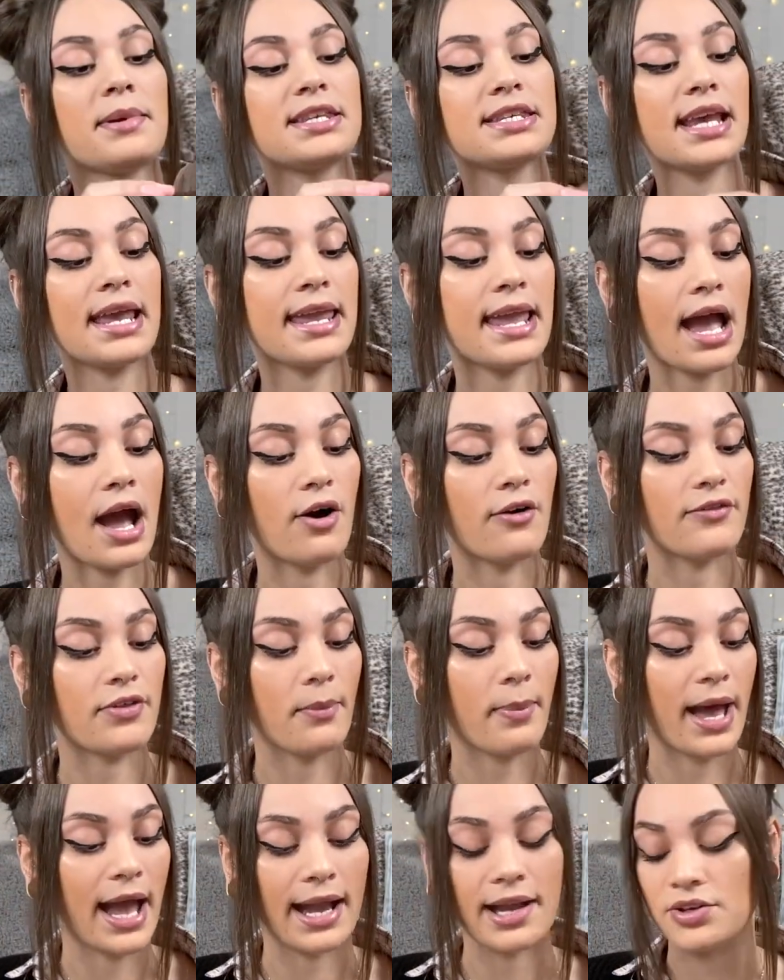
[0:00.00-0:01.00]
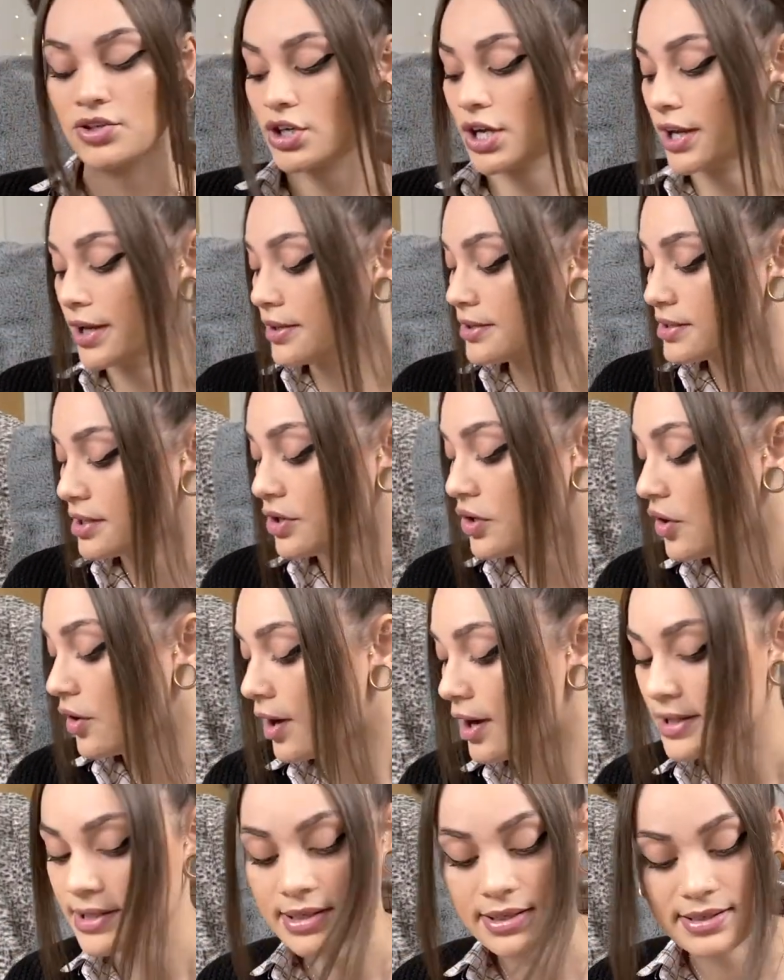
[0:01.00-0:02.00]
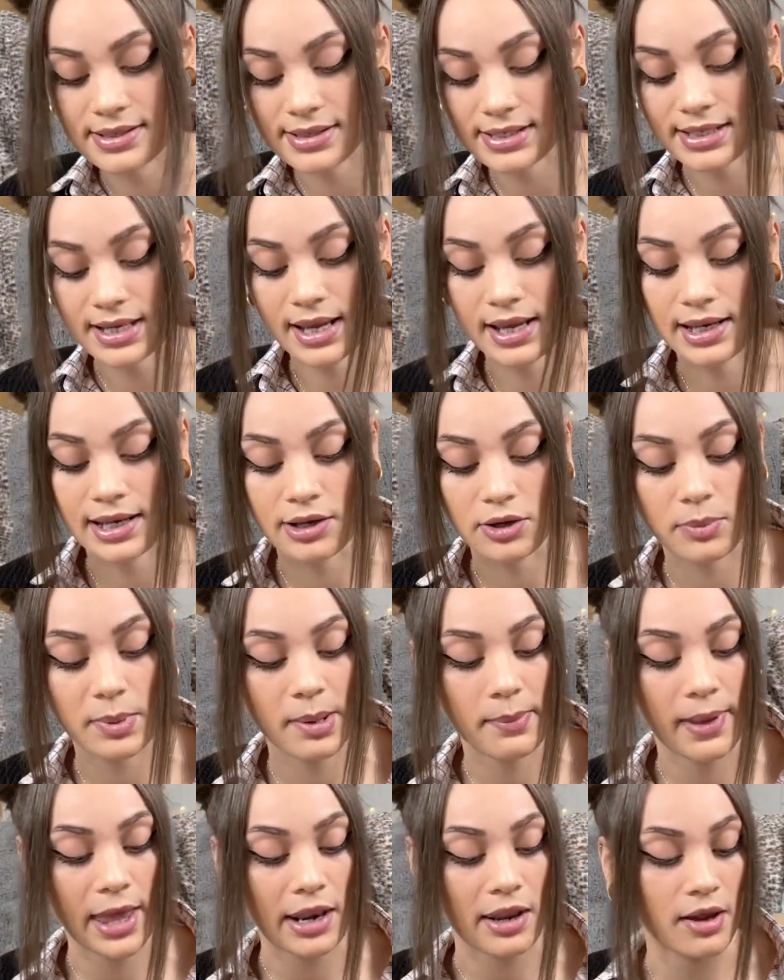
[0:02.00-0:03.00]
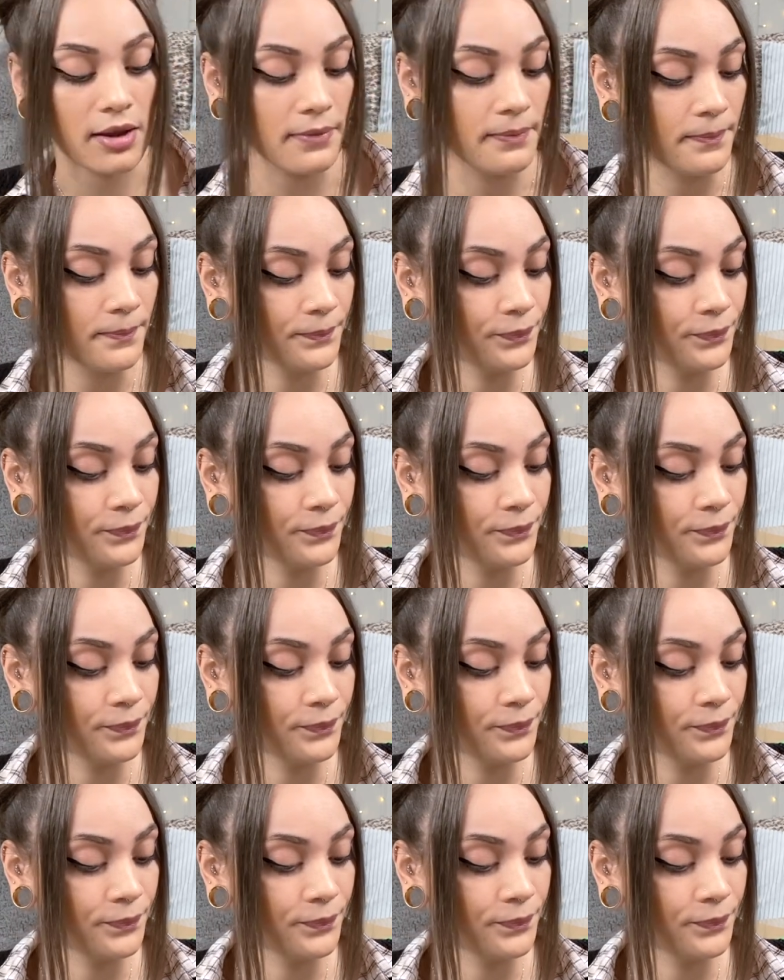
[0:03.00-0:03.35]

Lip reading: me take it out of the packaging so you guys can see it a little bit better.